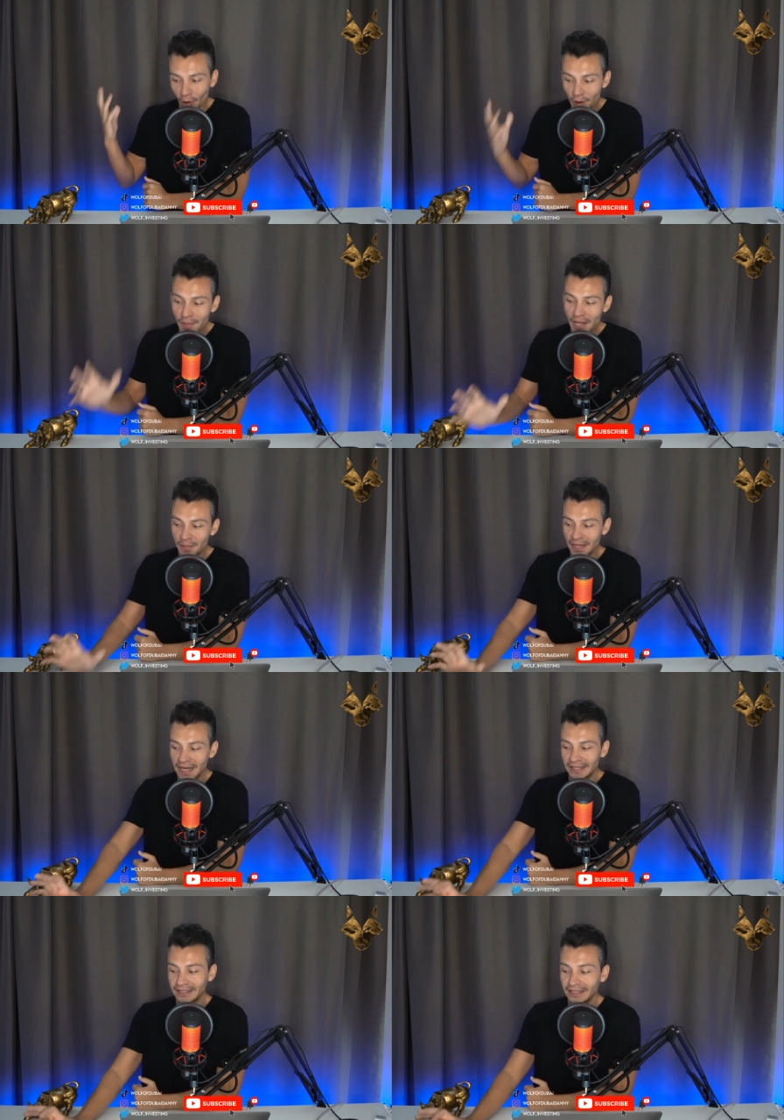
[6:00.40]
or maybe
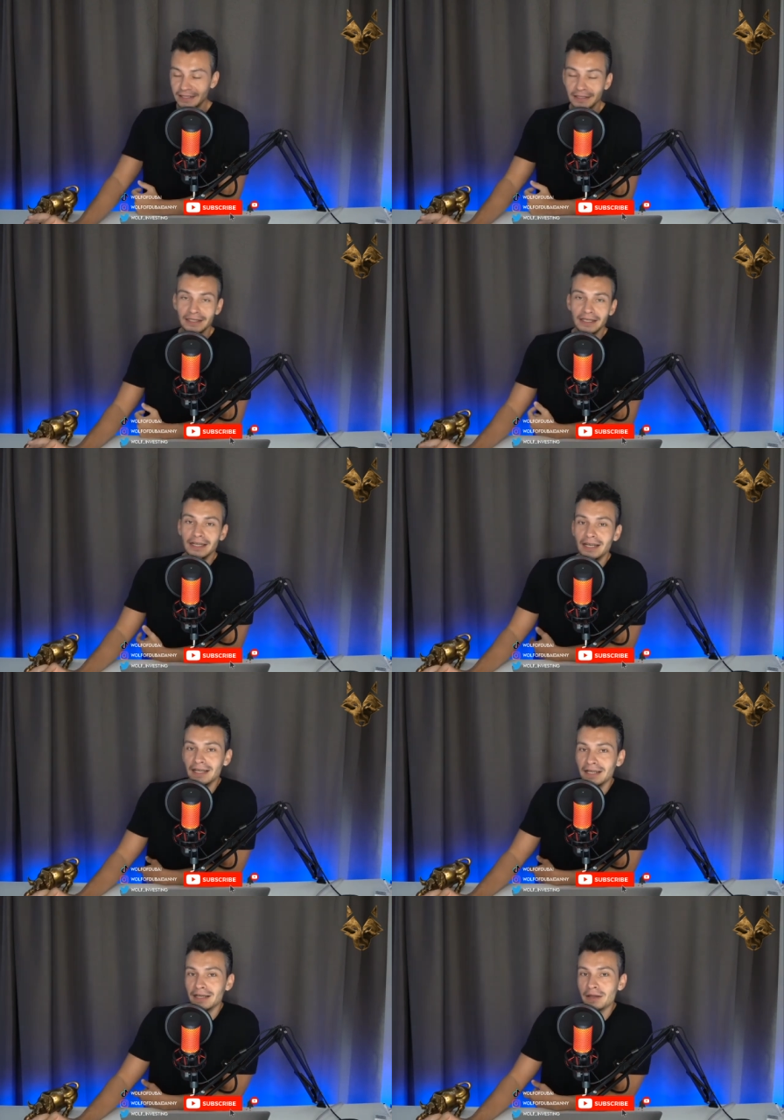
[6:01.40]
another
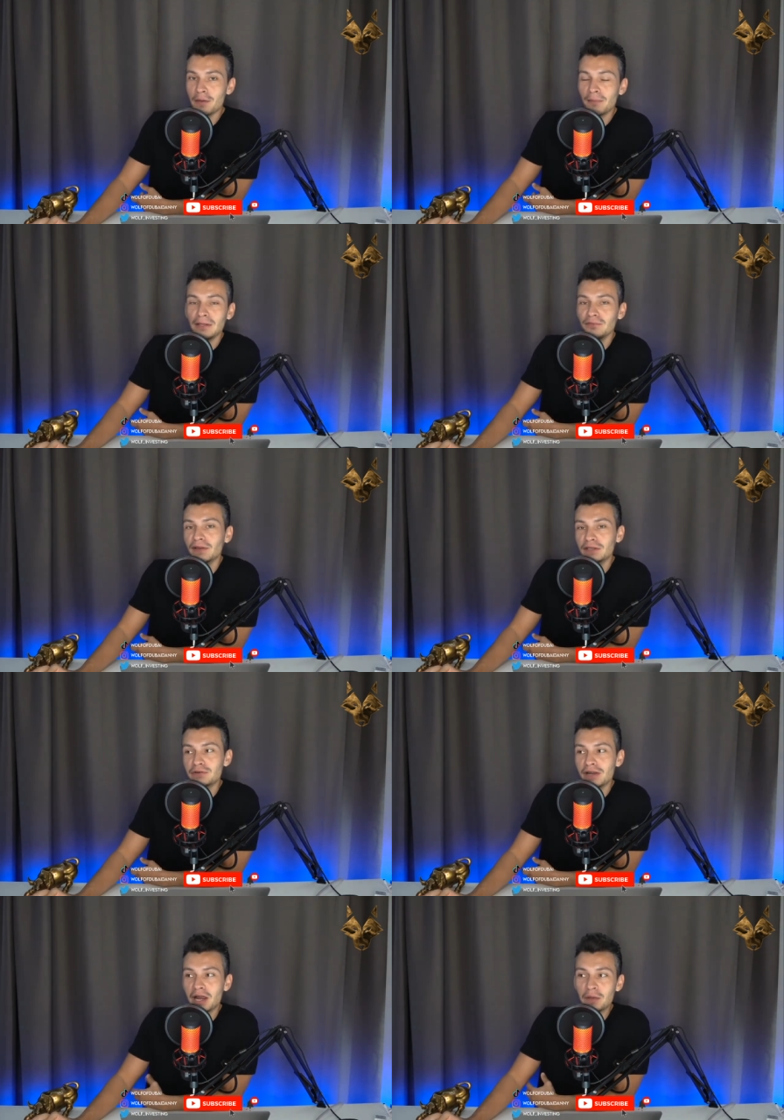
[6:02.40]

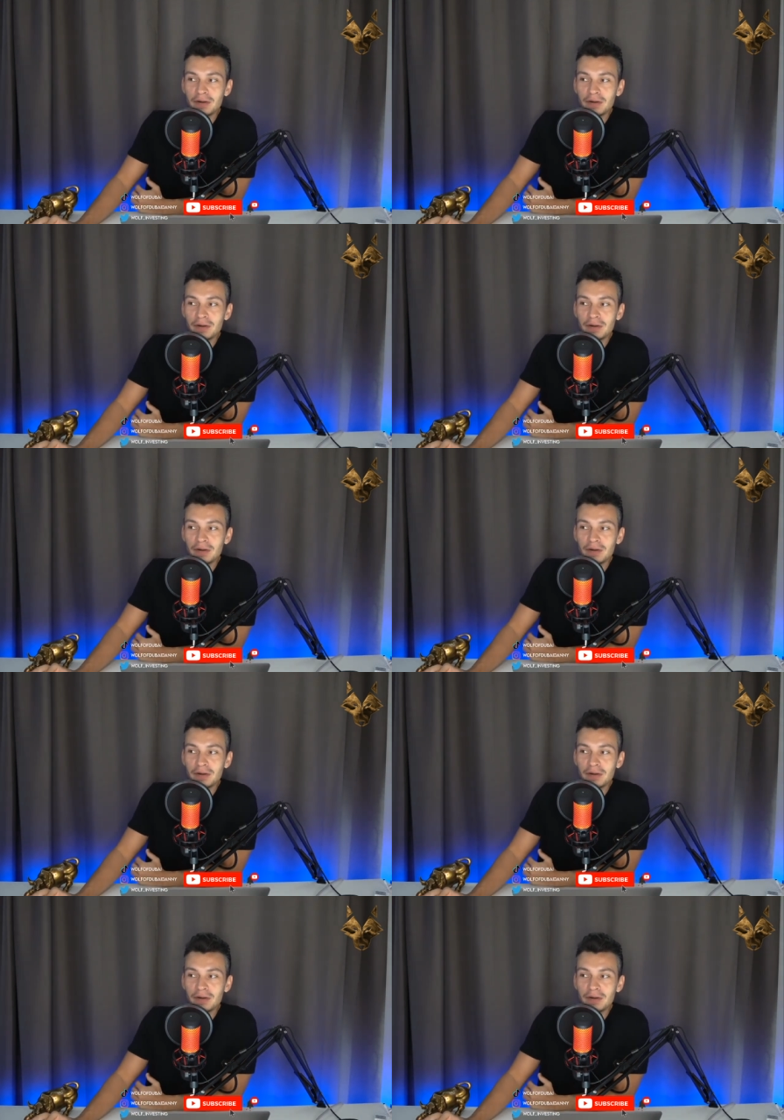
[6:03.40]
manufacturer car.